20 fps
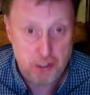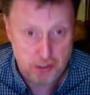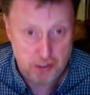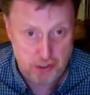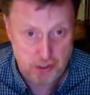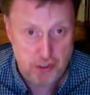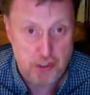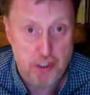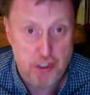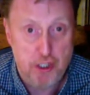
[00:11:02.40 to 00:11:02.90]

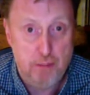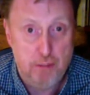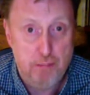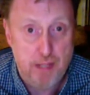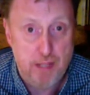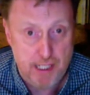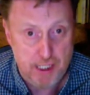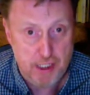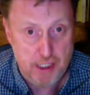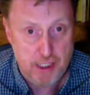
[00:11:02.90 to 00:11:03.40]
disturbed
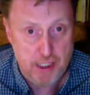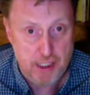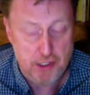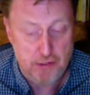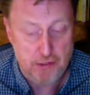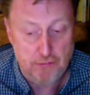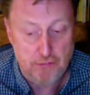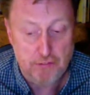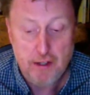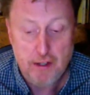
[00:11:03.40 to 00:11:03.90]

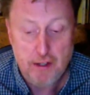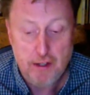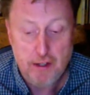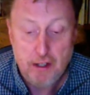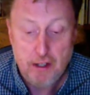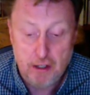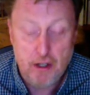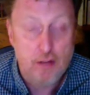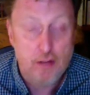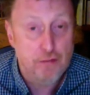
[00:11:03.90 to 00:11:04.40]
patients,
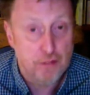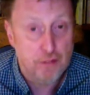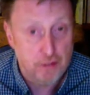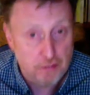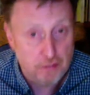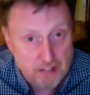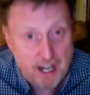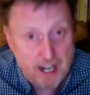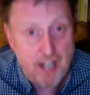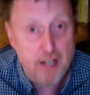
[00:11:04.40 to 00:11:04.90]
and often
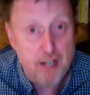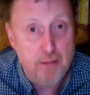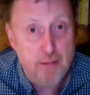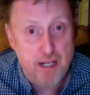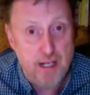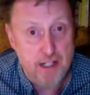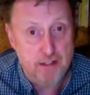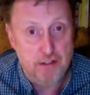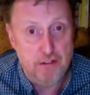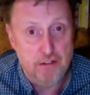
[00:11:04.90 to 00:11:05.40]
as
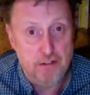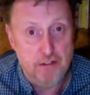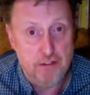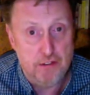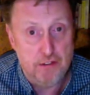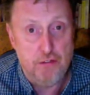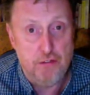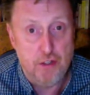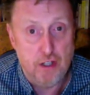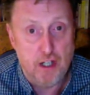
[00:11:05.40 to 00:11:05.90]
handmaidens,
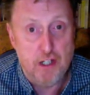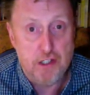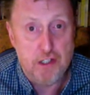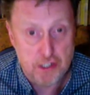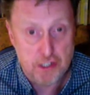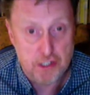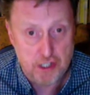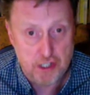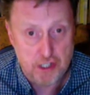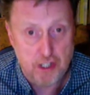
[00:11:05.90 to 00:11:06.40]
if you like, to
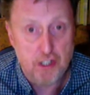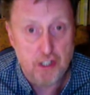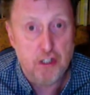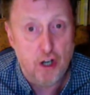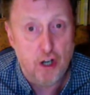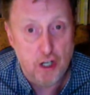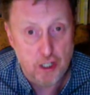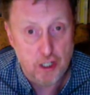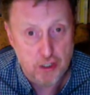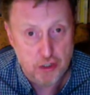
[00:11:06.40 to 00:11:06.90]

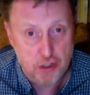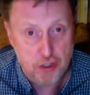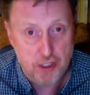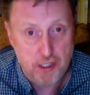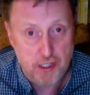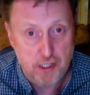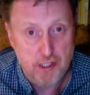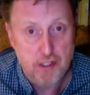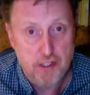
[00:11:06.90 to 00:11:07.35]
psychiatry.